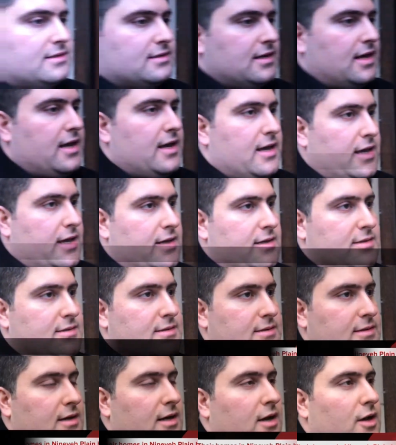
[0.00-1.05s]
say
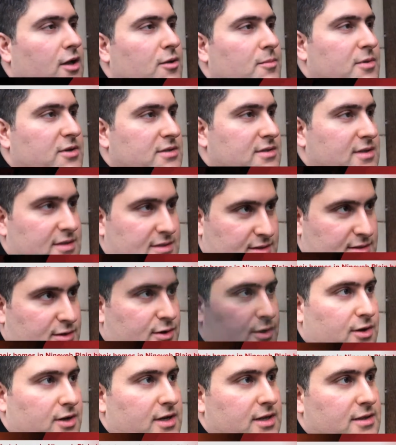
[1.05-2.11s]
it's almost
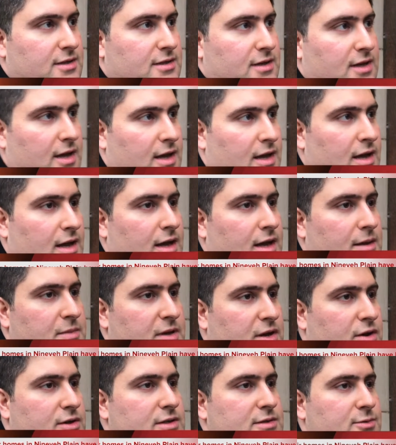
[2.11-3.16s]
destroyed
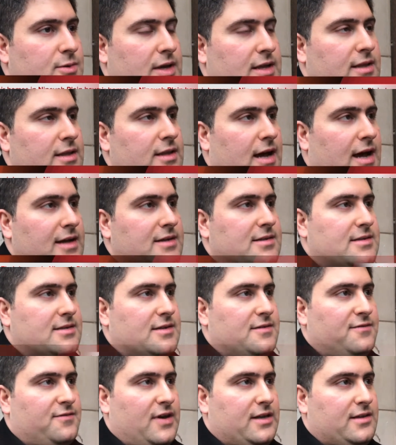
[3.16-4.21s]
because when ISIS
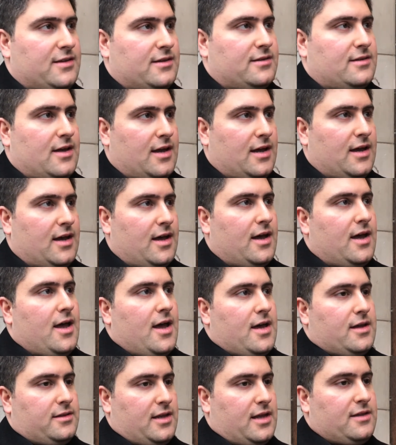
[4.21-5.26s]
invaded
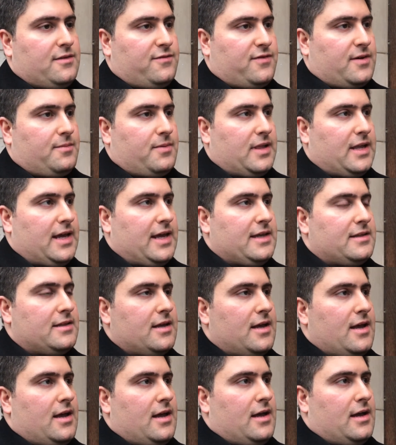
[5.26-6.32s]
Nineveh Plain,
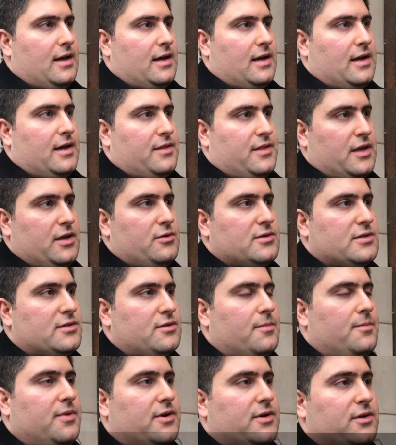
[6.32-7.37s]
they used
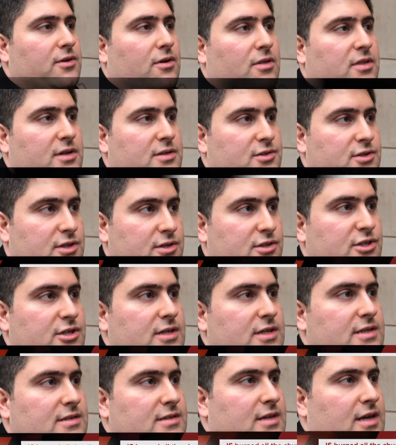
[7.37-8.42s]
to burn all the
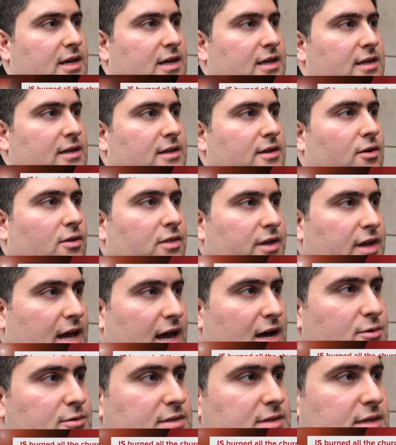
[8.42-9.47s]
churches and all the
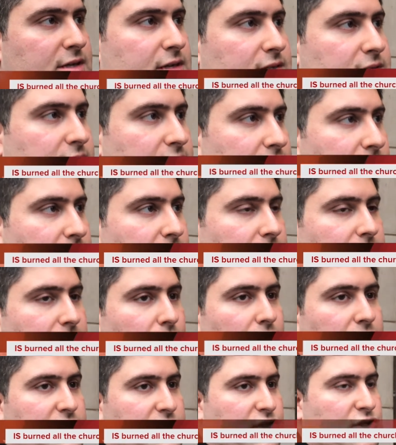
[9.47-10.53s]
houses and
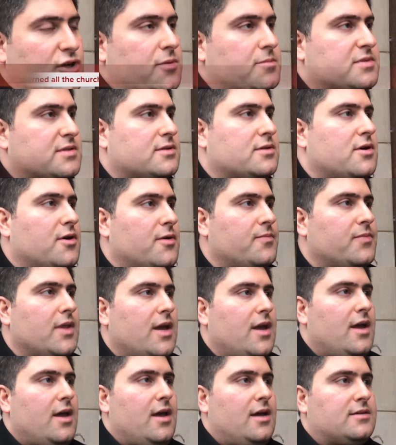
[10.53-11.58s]
all the shops. So
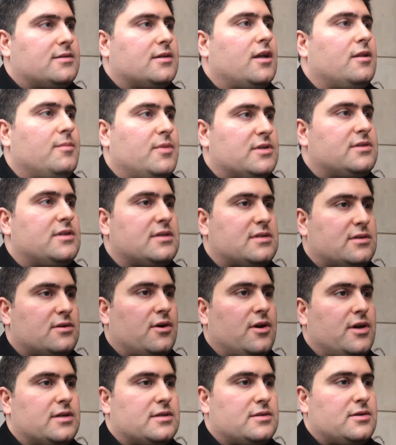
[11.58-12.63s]
it's almost
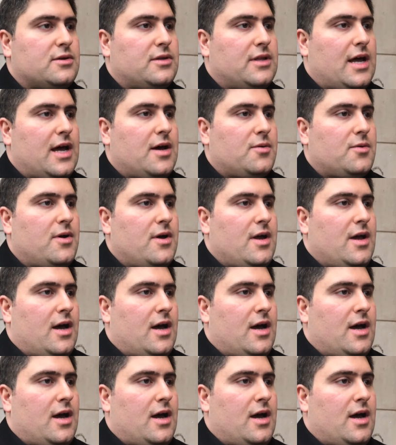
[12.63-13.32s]
destroyed. So now